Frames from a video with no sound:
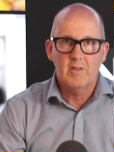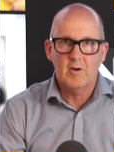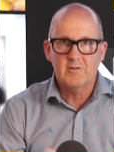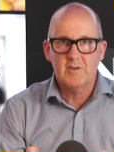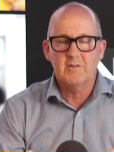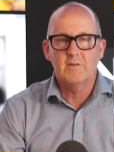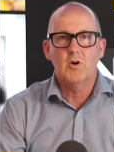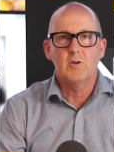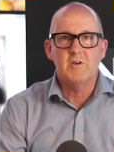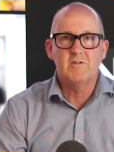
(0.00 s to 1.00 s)
Those things have
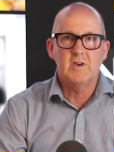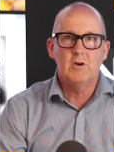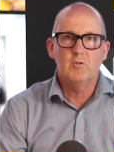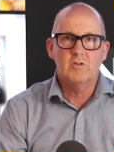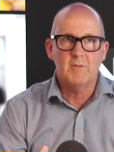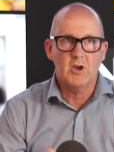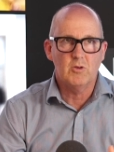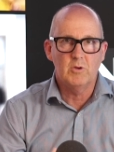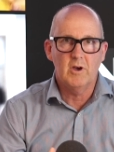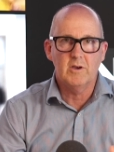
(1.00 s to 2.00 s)
got to be sealed to make
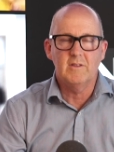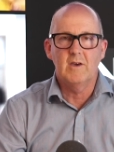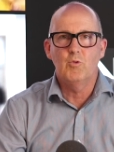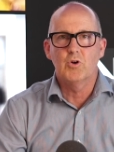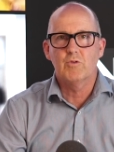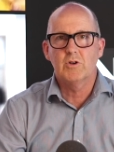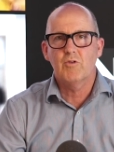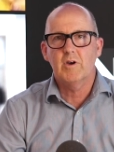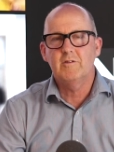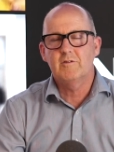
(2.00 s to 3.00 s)
sure you don't get that water
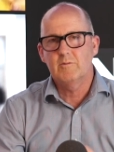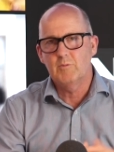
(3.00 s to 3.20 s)
ingress.